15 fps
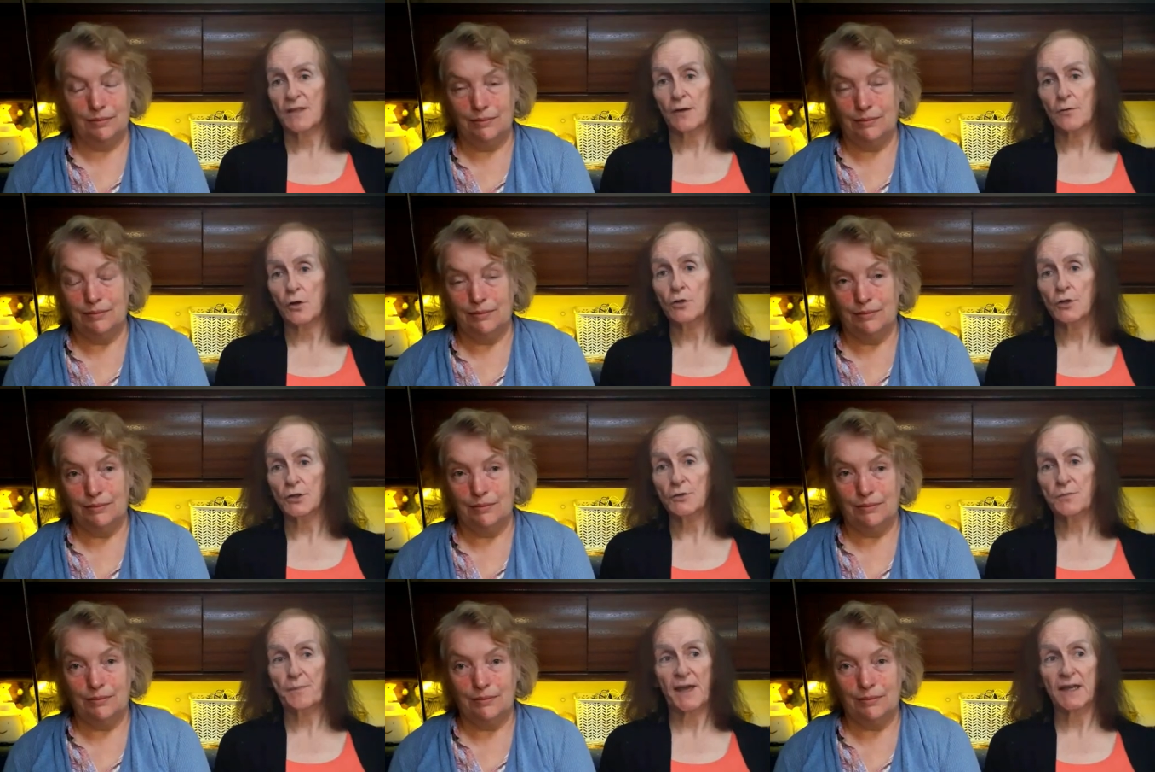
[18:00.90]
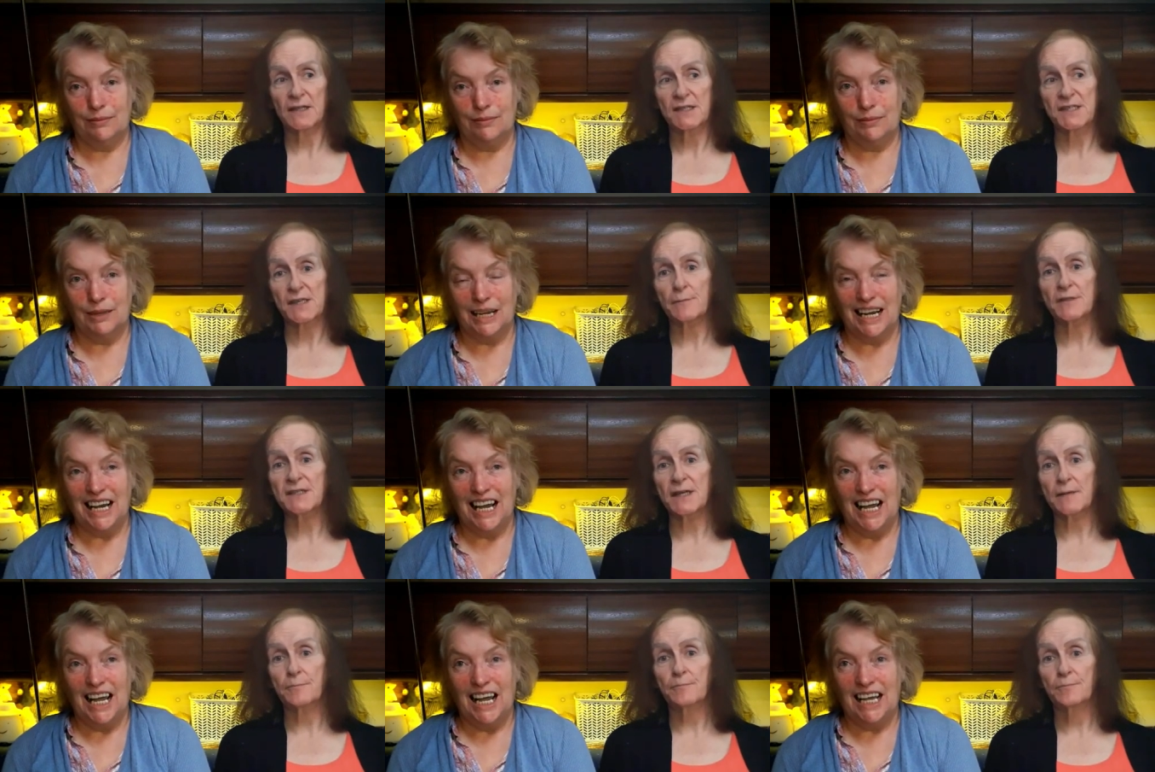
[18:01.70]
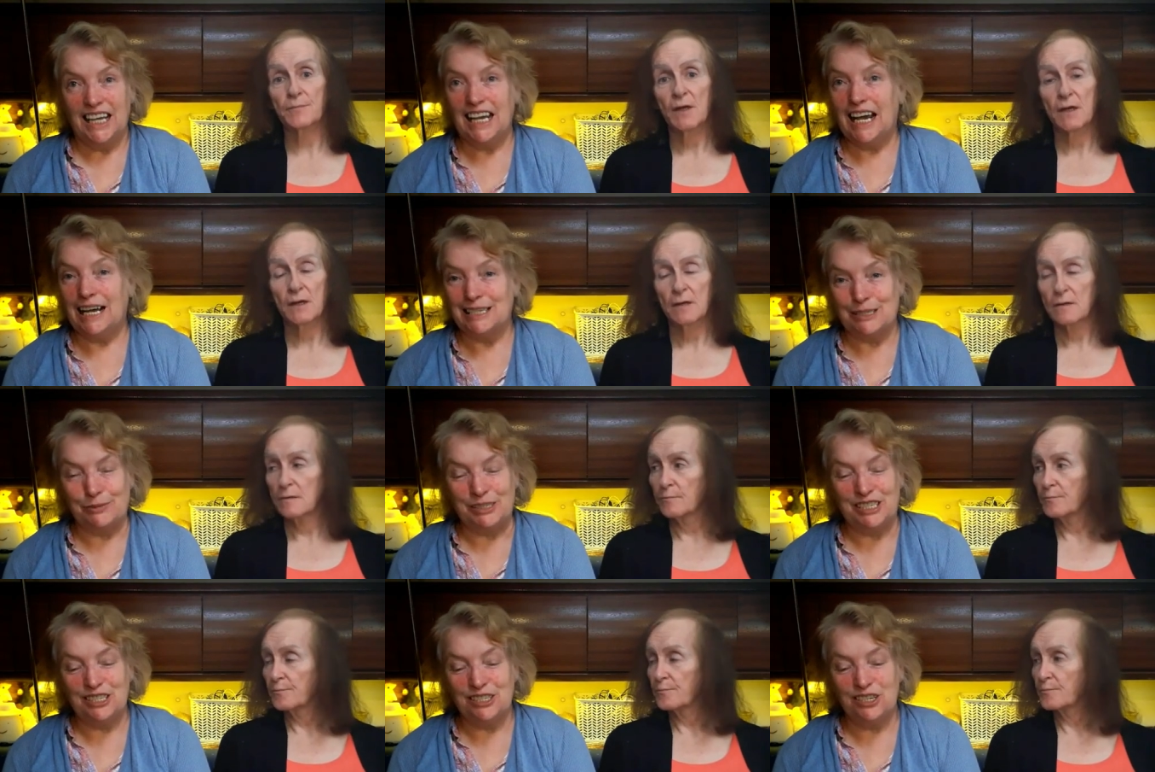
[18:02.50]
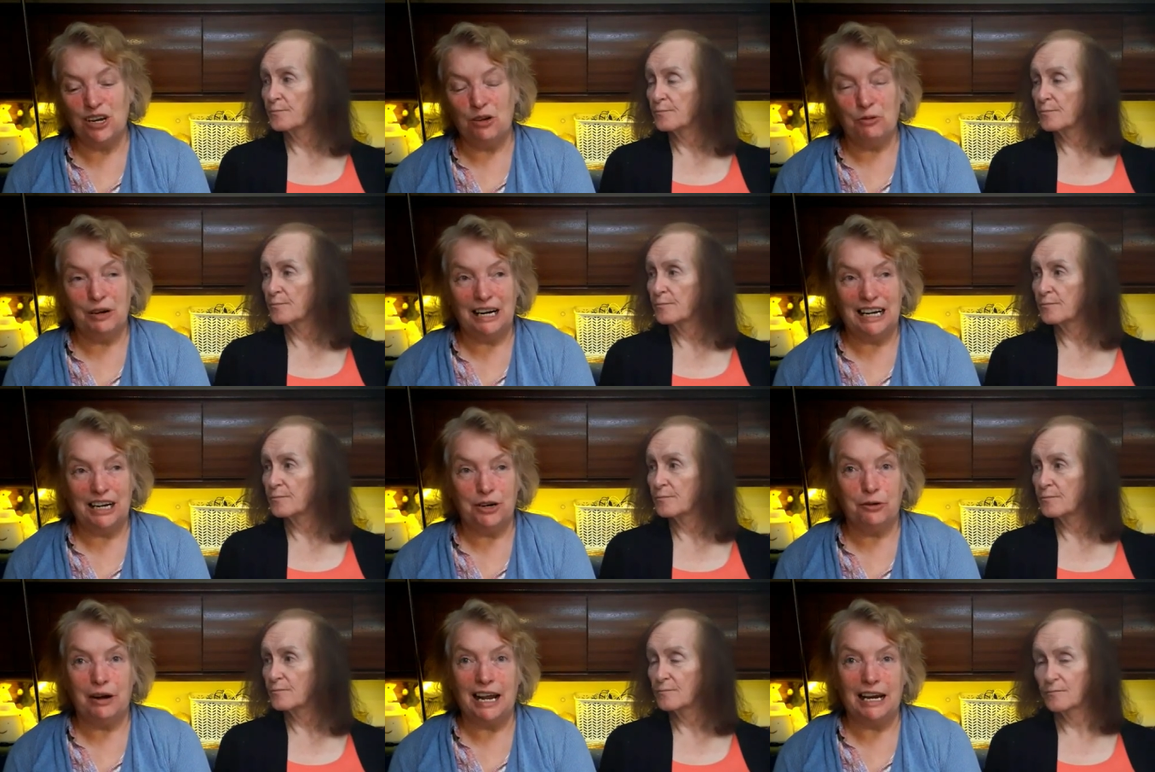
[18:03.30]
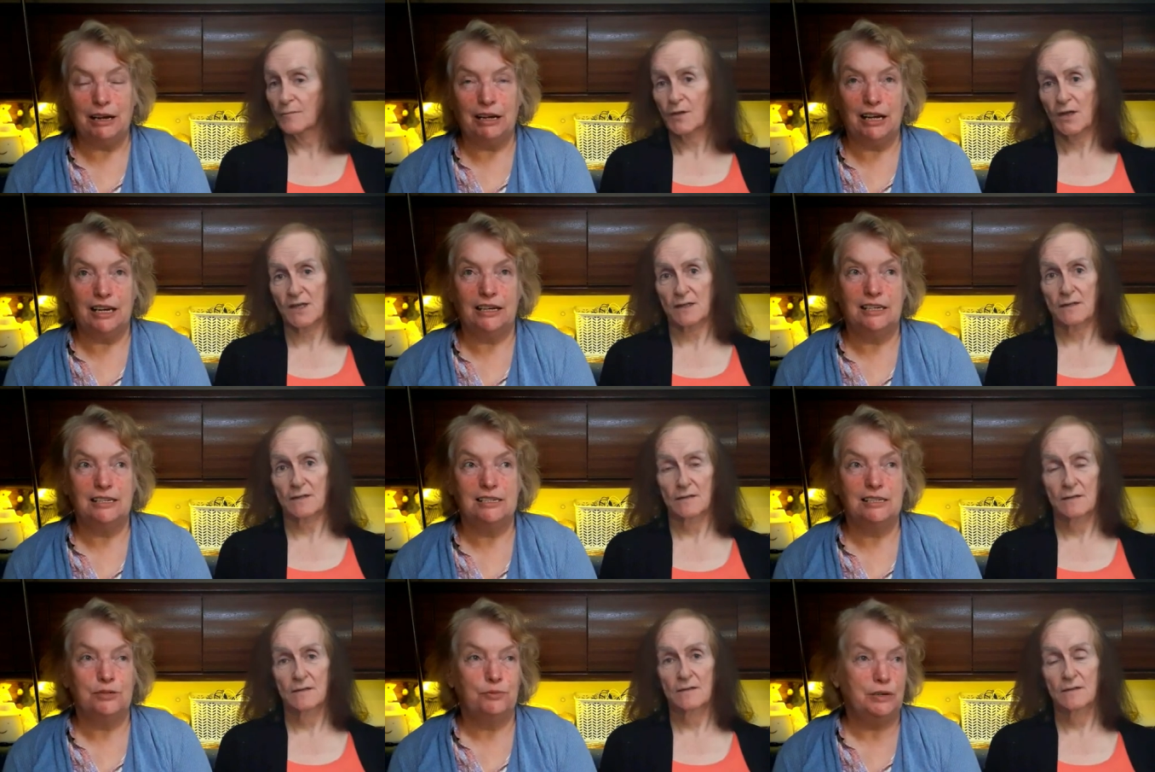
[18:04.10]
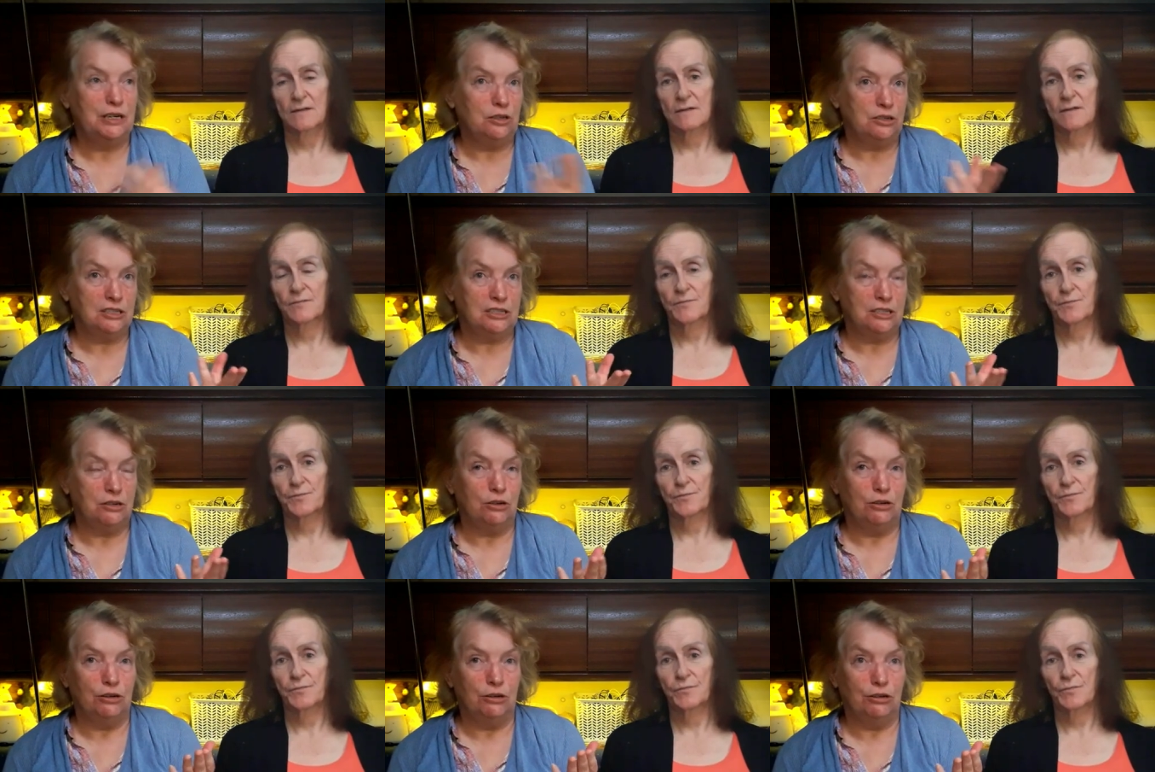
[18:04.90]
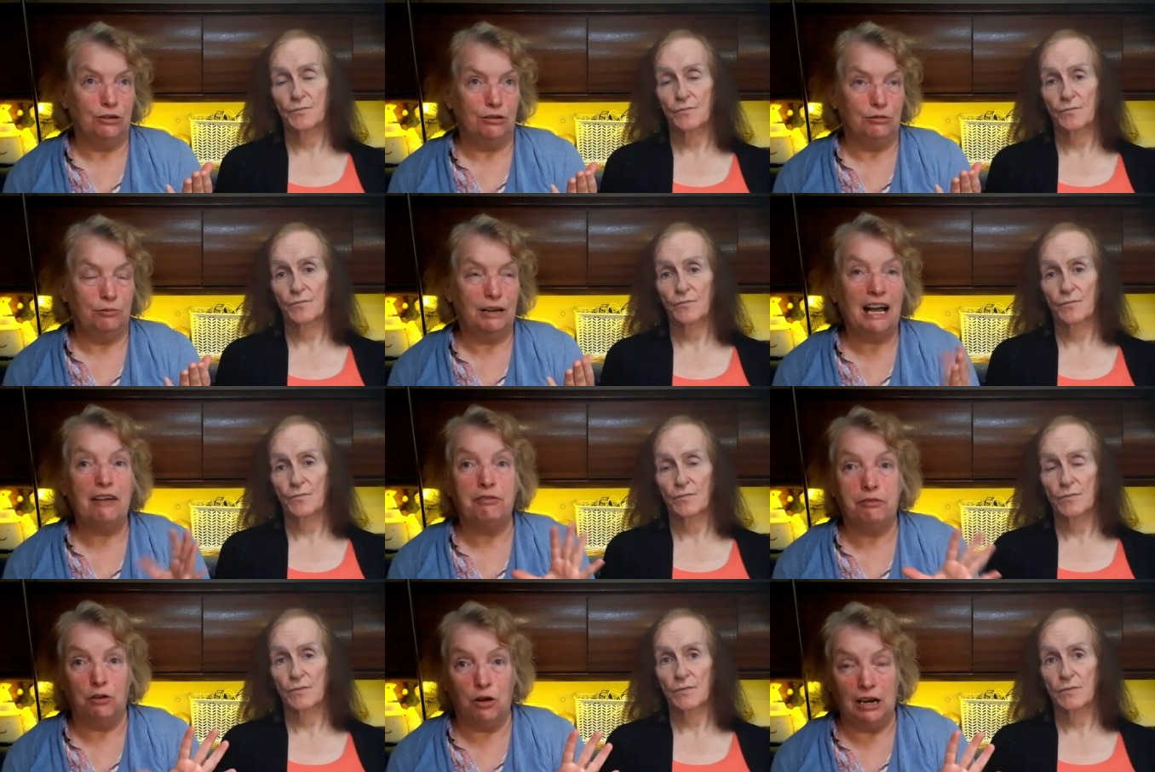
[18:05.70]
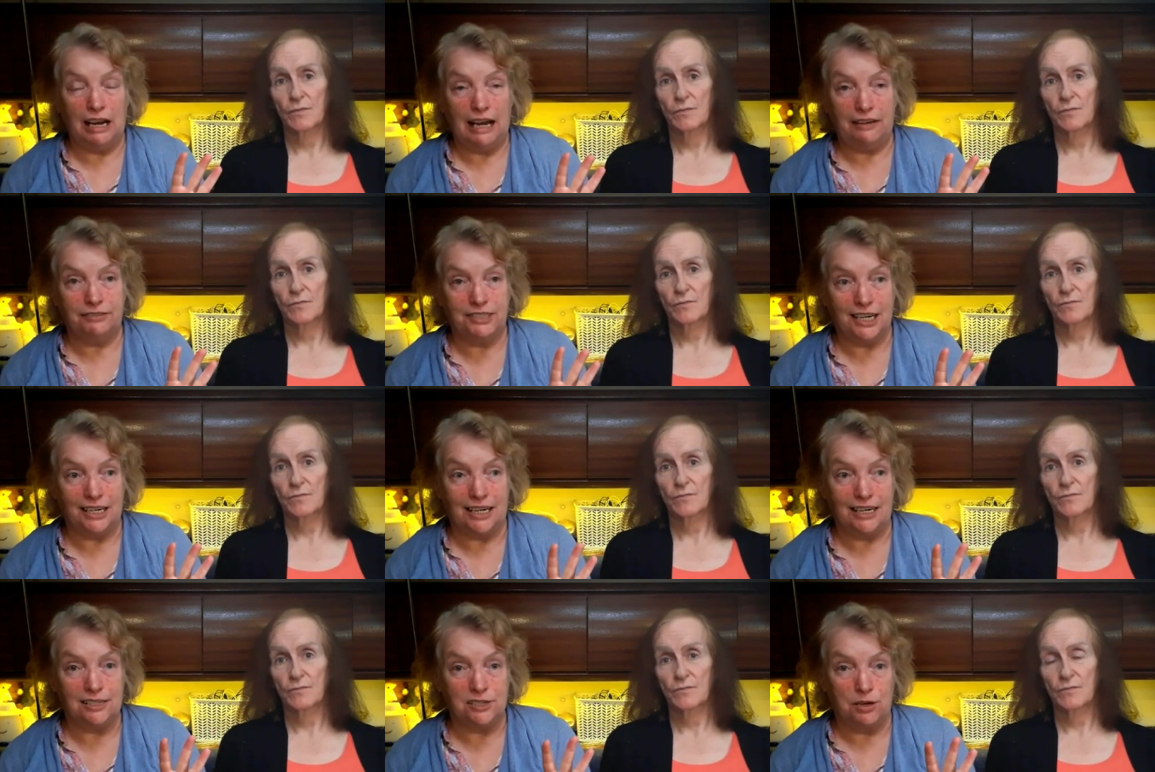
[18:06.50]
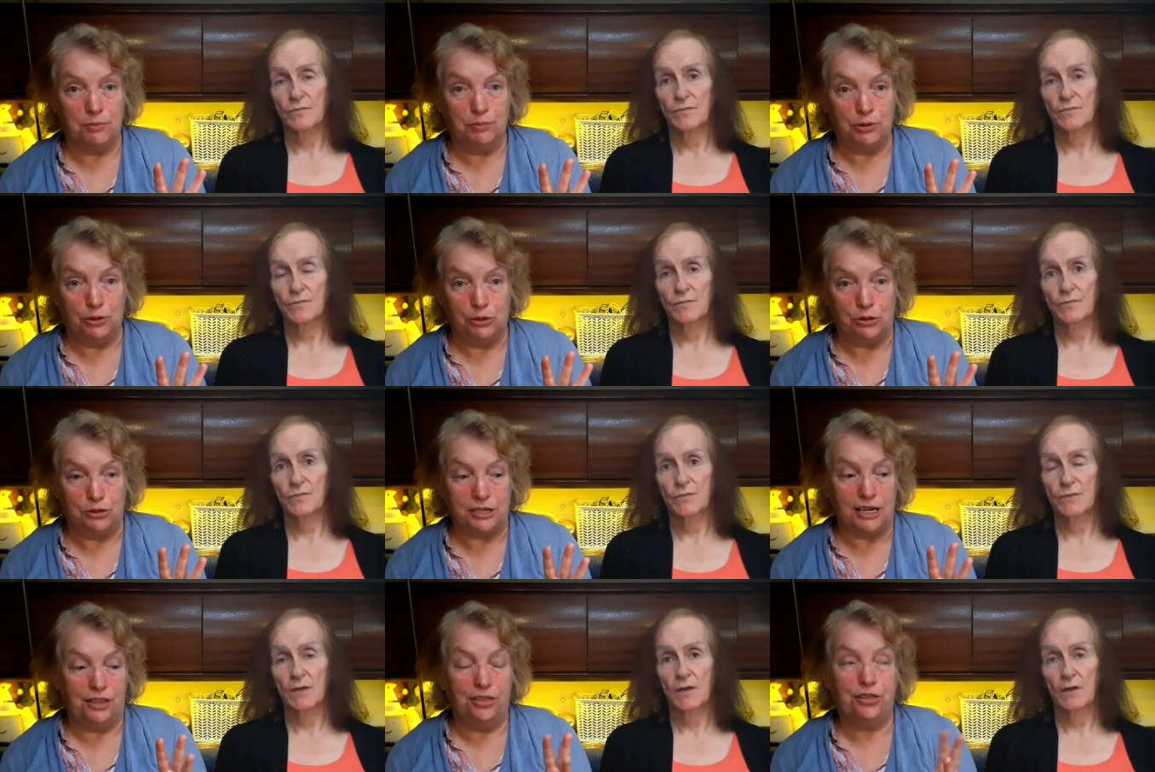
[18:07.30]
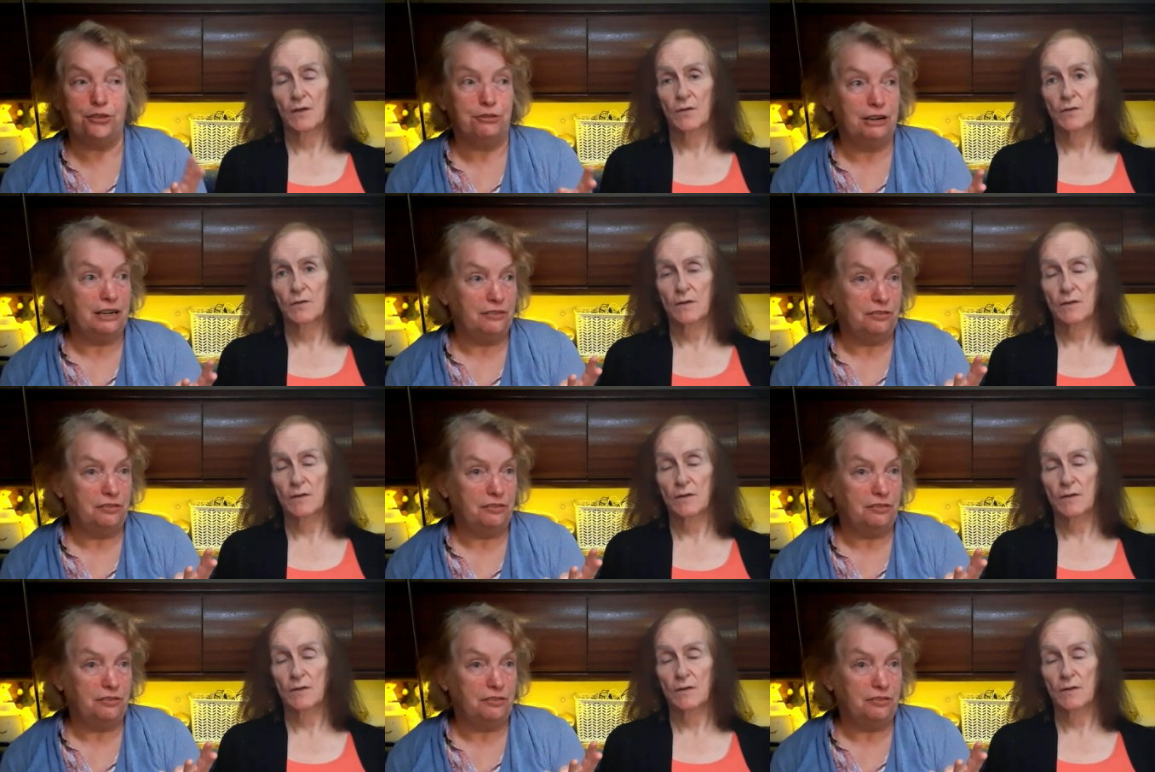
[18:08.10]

Speaker 1: They were all going to go ping in the summertime.
Speaker 2: Yes, which is not really great. And we looked at all, we have four life jackets on board, and three